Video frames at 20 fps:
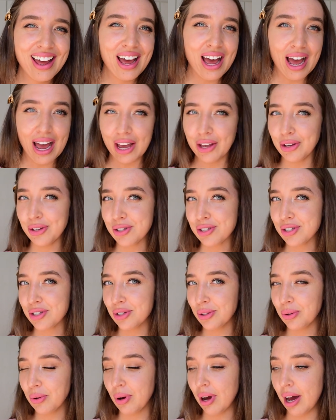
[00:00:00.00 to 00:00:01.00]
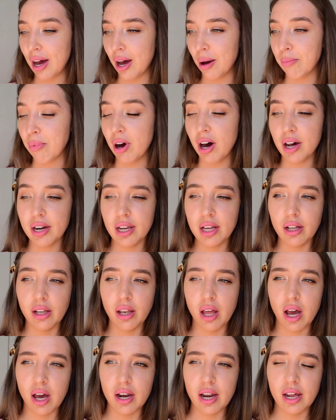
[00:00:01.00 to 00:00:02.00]
I used to party a
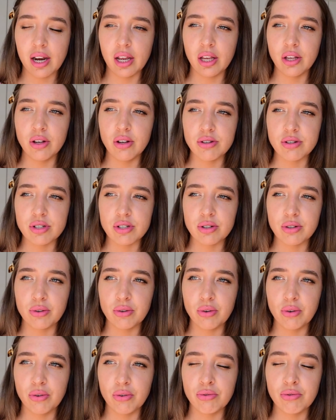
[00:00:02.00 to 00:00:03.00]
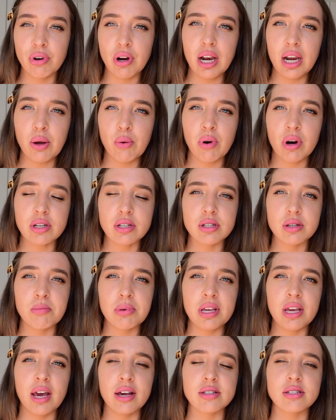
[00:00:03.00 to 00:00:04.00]
lot, and I used to really want to
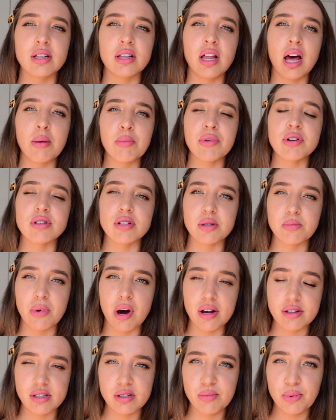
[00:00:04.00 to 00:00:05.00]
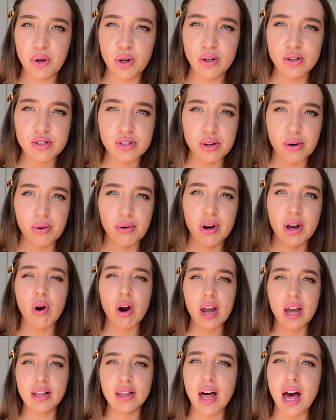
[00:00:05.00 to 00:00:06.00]
be as glamorous as possible. So
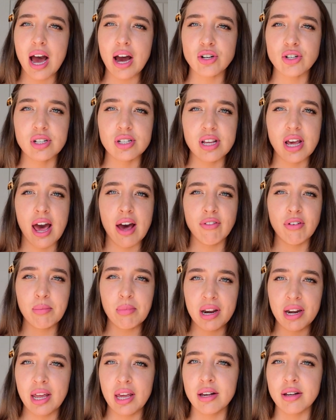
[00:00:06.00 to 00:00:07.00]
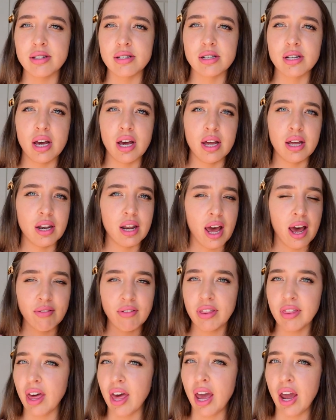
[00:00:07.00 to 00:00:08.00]
wearing lashes, having my nails done,
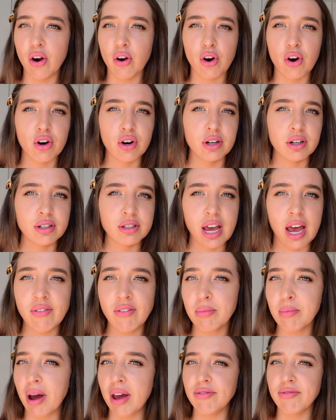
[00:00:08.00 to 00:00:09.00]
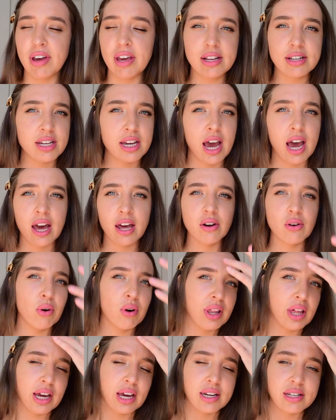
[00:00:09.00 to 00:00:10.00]
having the hair curled, having my fake tan,
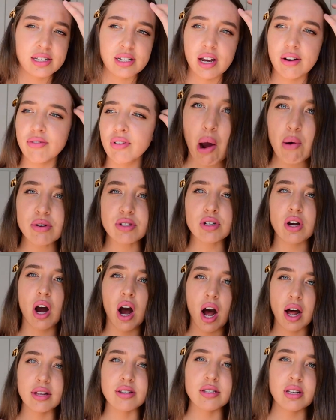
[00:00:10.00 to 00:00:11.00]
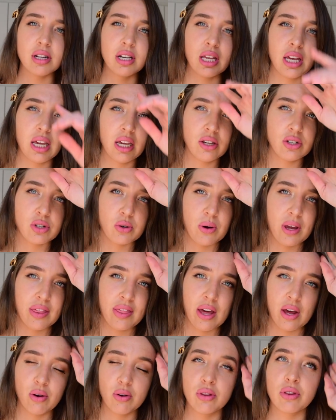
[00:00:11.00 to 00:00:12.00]
all that kind of stuff. I was constantly
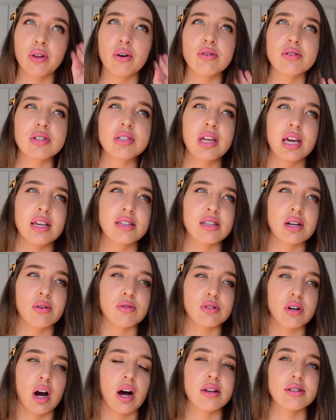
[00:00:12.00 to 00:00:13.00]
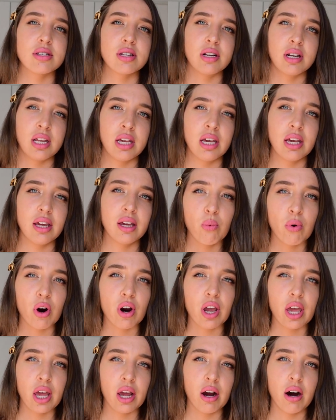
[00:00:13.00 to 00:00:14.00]
doing those things, and I was constantly
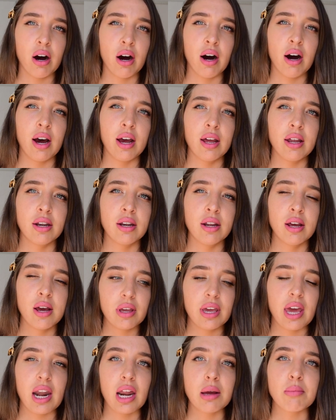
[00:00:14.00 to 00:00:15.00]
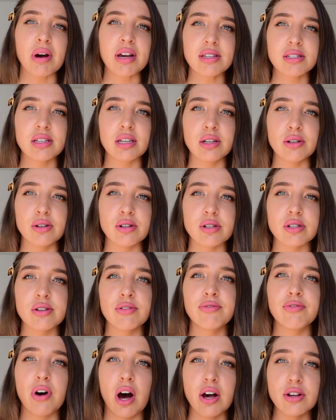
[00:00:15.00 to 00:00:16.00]
working on getting my skills
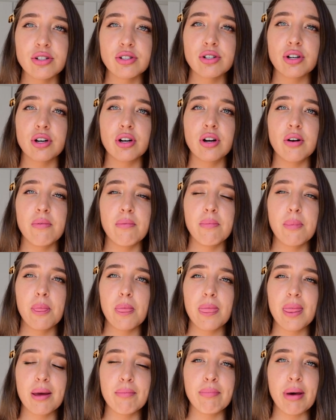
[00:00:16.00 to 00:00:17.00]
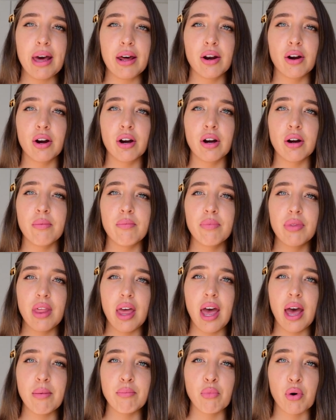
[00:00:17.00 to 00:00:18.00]
faster, better,
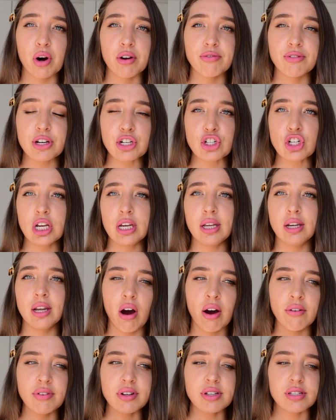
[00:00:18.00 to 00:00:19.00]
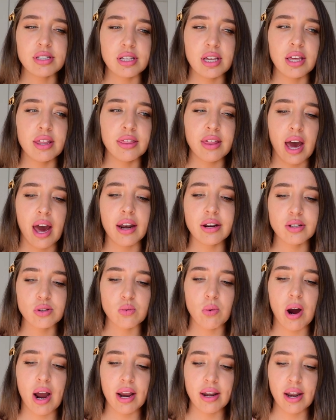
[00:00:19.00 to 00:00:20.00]
more efficient. Obviously that is
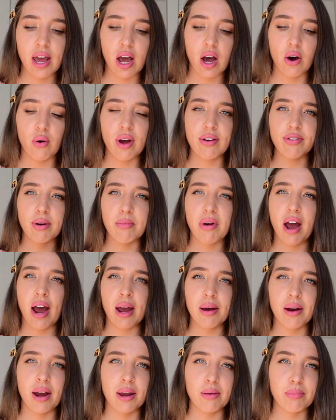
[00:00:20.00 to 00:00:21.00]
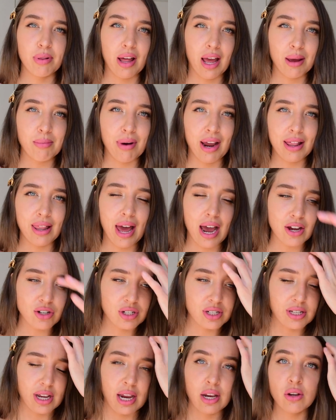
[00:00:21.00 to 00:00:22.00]
why now if I apply my
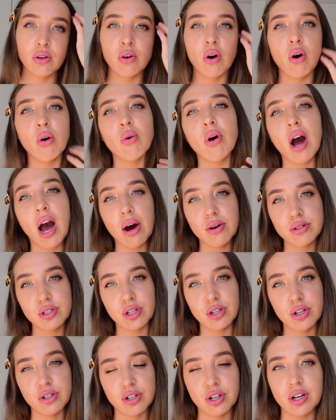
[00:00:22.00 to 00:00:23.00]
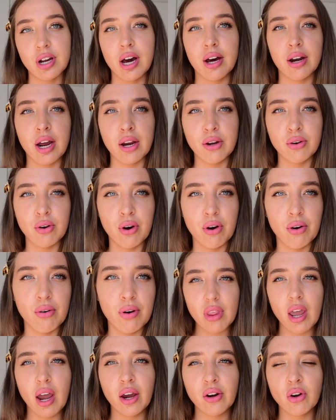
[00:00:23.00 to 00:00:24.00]
lashes, I know how it's going to turn out. I know
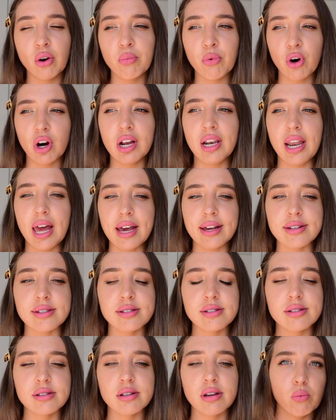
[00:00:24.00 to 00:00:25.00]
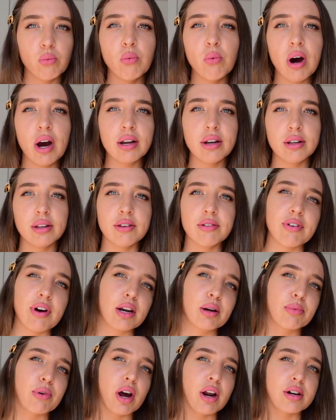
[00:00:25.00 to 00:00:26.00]
more or less what the
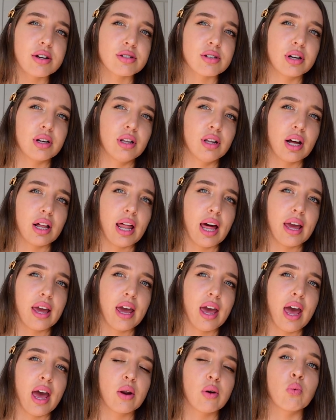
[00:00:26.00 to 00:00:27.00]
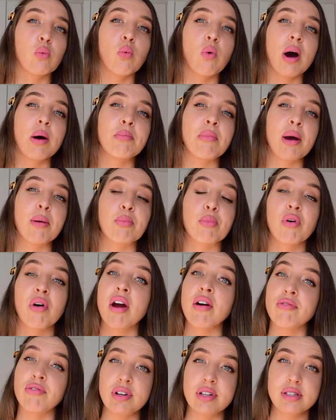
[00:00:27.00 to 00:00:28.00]
final product's going to look like and what my
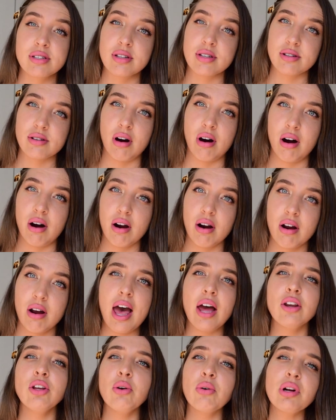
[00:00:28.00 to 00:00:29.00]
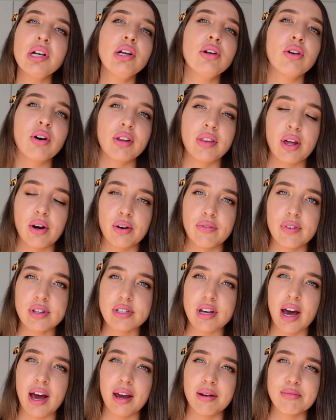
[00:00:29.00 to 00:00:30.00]
preferences are. And you only learn that over
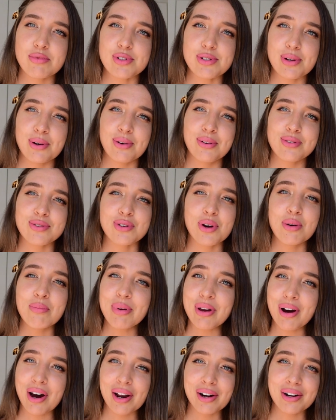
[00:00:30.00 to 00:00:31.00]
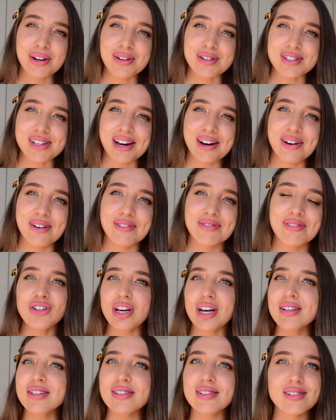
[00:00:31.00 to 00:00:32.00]
time, so don't be hard on yourself.
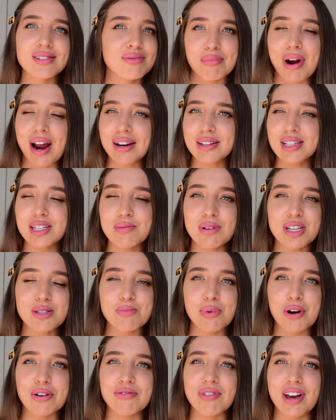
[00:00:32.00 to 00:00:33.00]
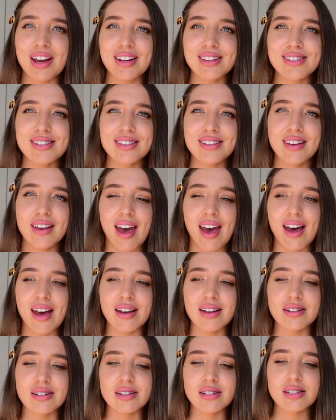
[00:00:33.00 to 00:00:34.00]
Just practice makes perfect.
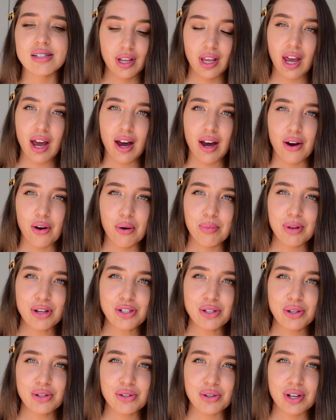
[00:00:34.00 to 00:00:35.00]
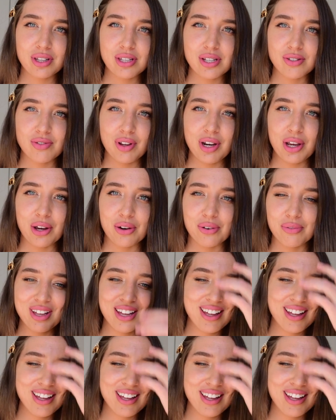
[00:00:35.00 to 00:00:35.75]
And yeah, I hope that you enjoyed this video.